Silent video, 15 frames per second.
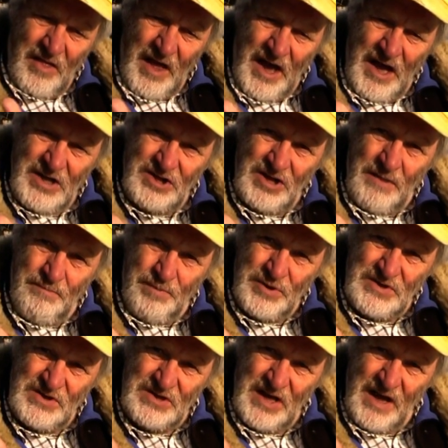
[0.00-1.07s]
HM
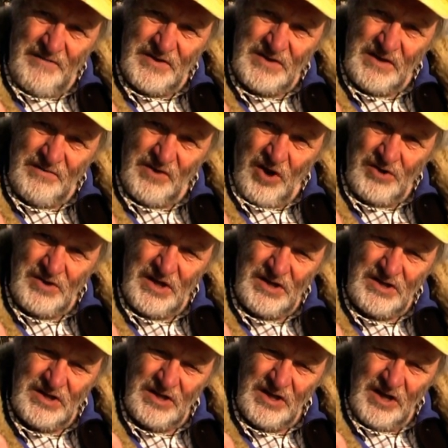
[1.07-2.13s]
Prison Service have got
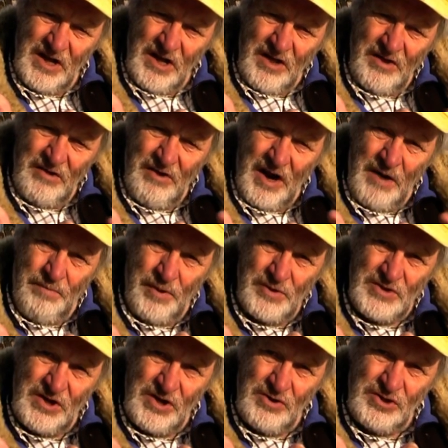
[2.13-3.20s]
it, the Crown
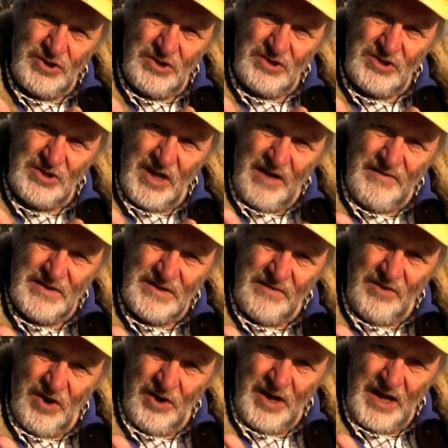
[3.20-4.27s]
Prosecution Service
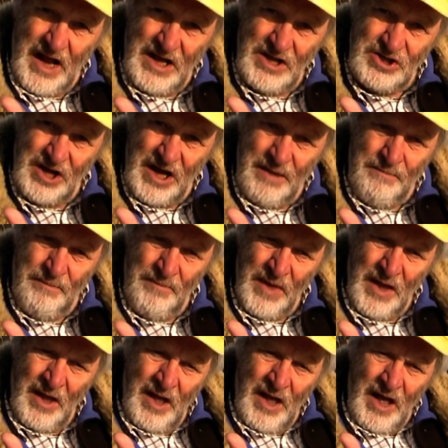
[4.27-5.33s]
have got it, HM,
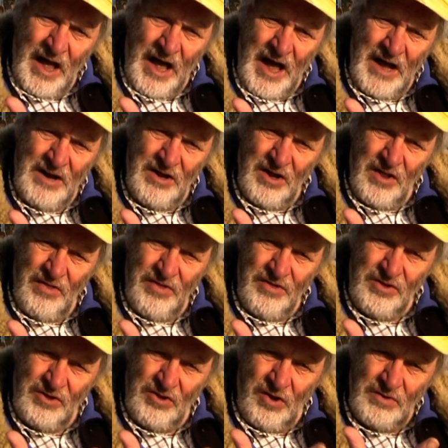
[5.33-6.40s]
and
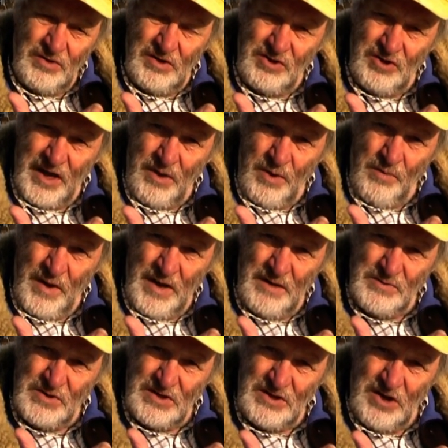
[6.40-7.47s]
Dr. Tegan
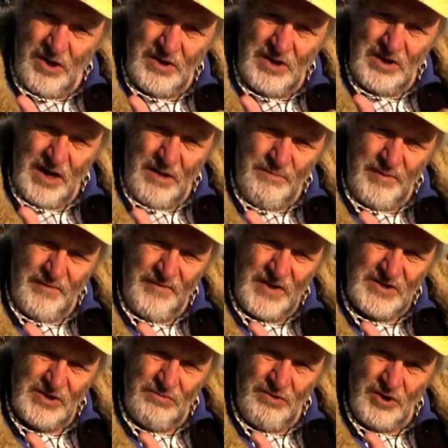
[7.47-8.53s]
Williams has got it, and
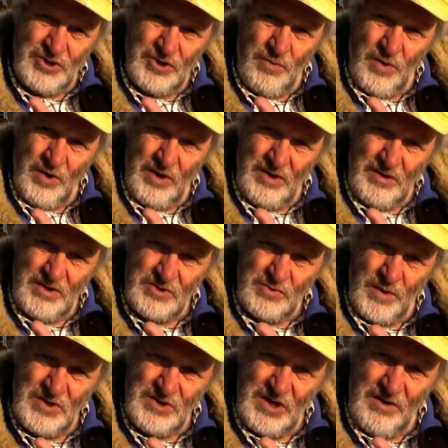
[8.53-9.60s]
Professor Roger Wood at
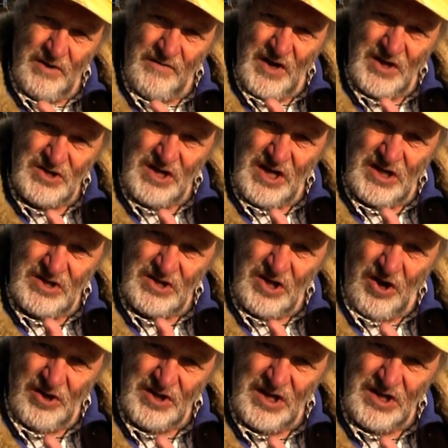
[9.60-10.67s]
Swansea University has
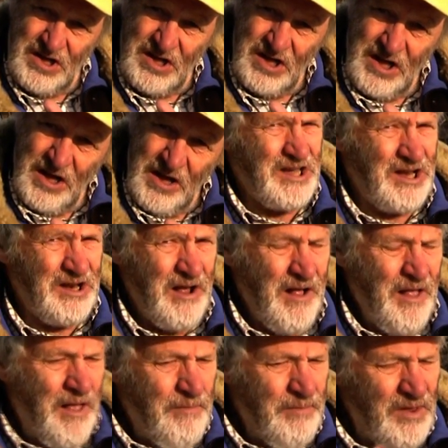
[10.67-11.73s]
got it.
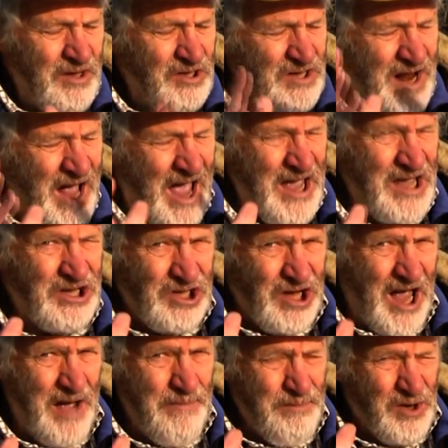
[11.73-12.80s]
But there's an
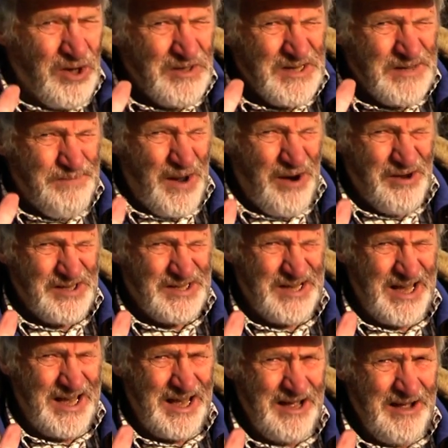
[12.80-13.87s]
HM
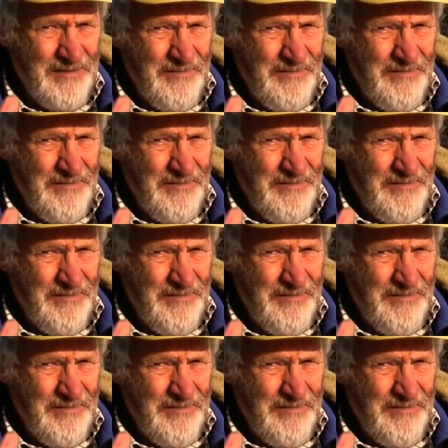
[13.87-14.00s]
conspiracy.